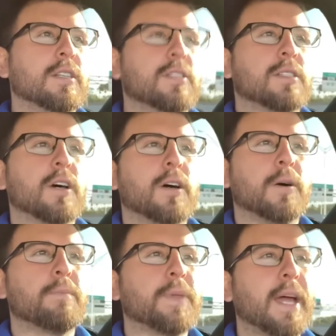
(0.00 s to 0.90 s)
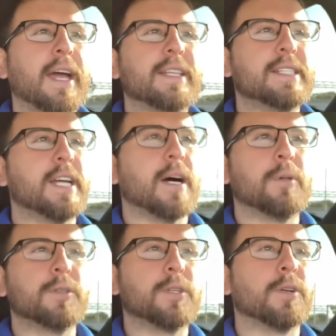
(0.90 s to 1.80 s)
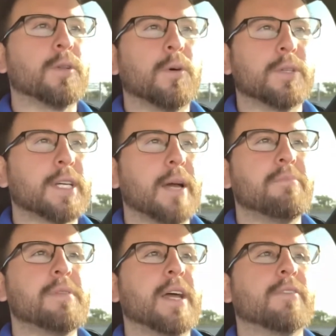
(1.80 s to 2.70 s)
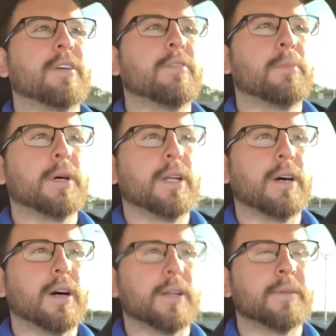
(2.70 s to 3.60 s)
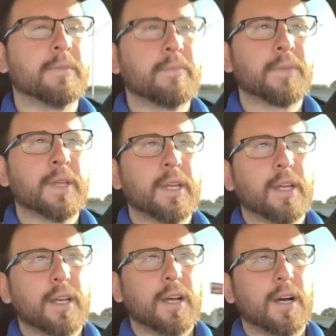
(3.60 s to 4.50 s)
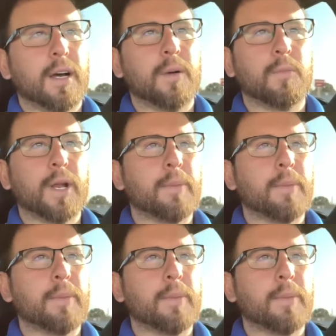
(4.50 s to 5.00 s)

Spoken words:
So I had this Diablo tuner the whole time, never even put it on. When